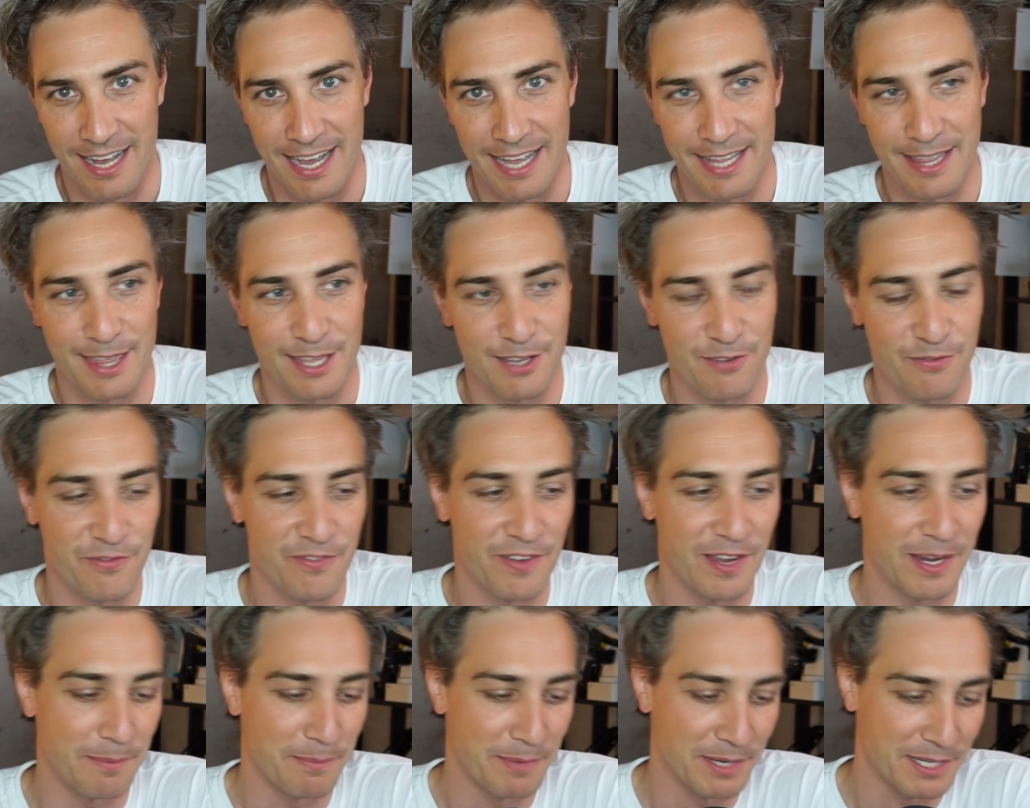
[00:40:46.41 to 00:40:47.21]
I think
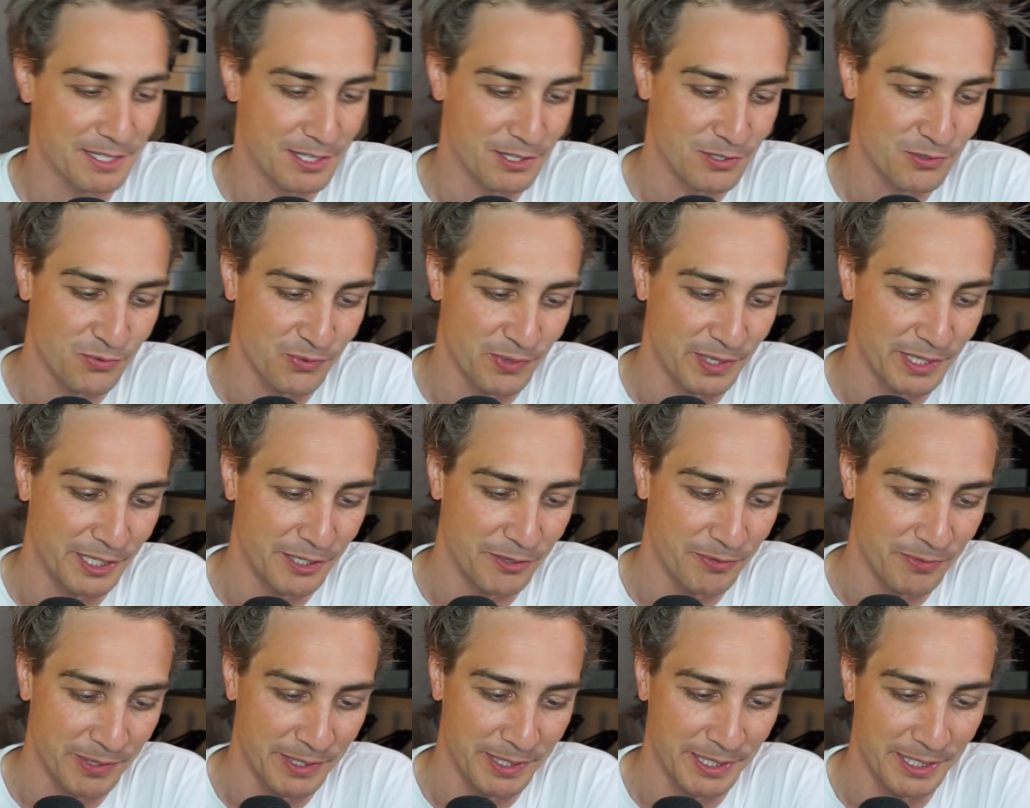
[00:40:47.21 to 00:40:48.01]
vMix is really,
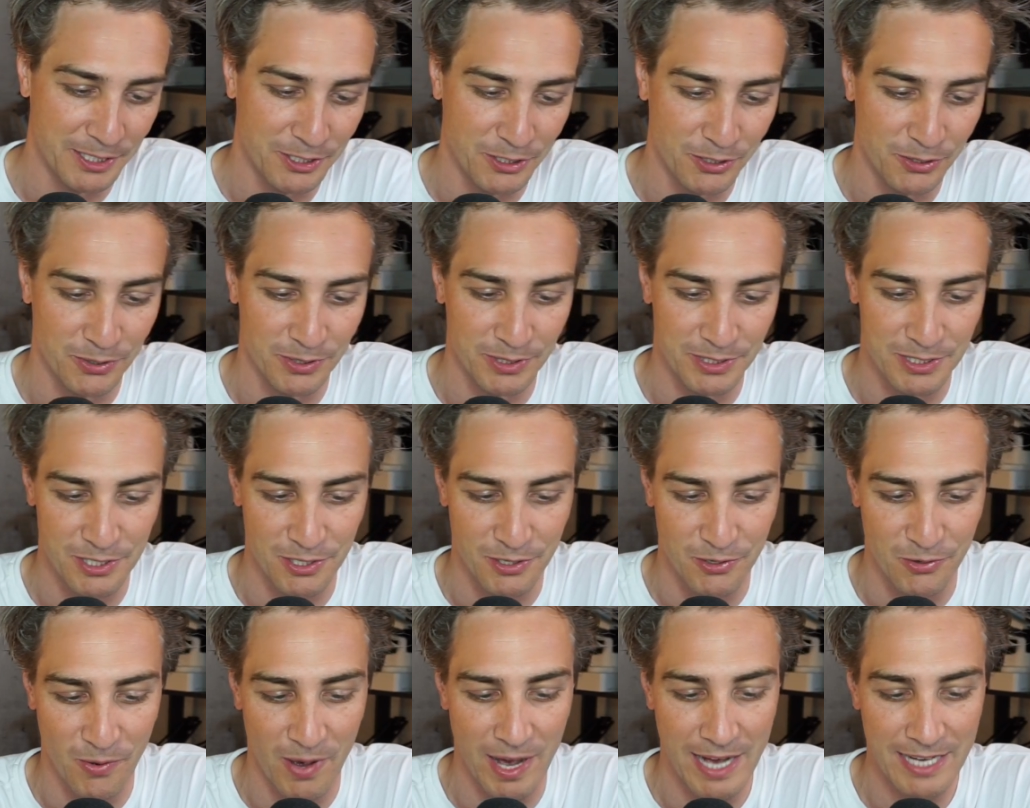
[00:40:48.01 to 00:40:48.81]
really cool. It's a
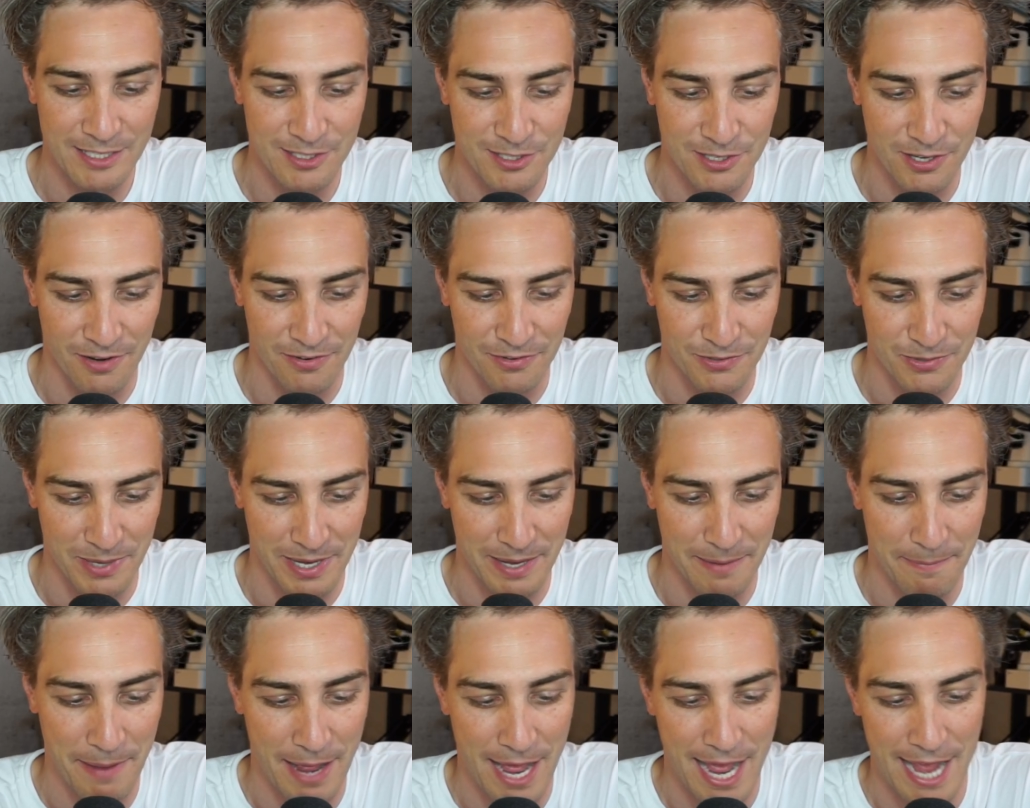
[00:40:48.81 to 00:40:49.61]
great
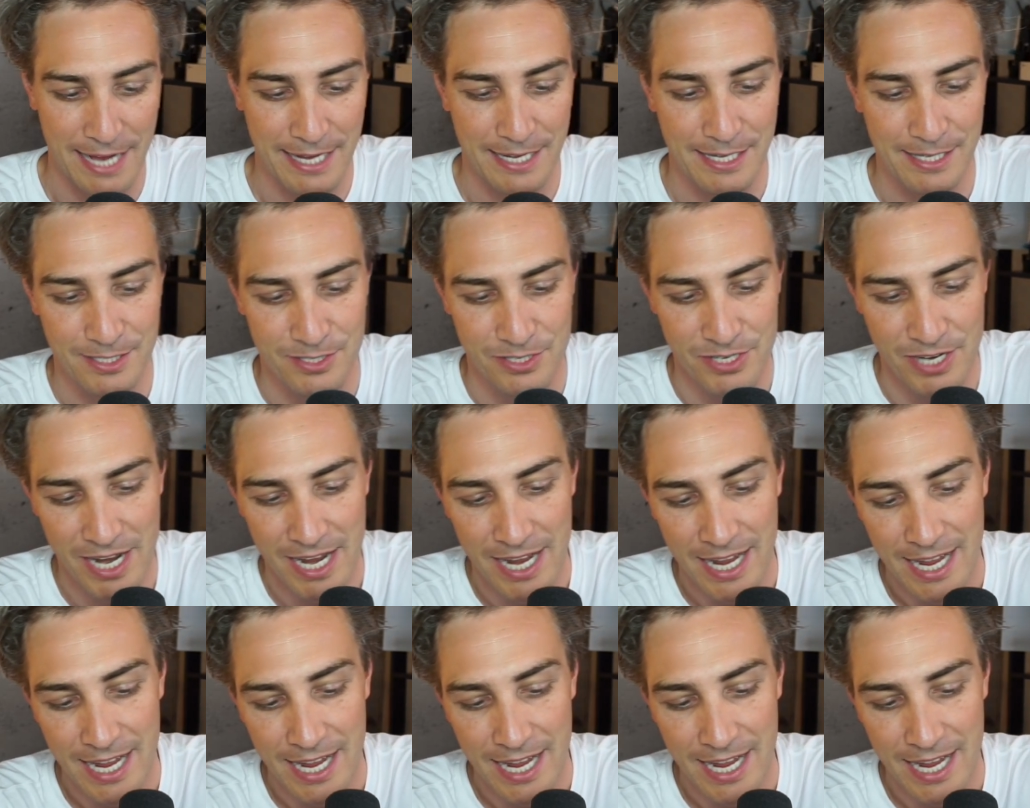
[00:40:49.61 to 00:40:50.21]
software package.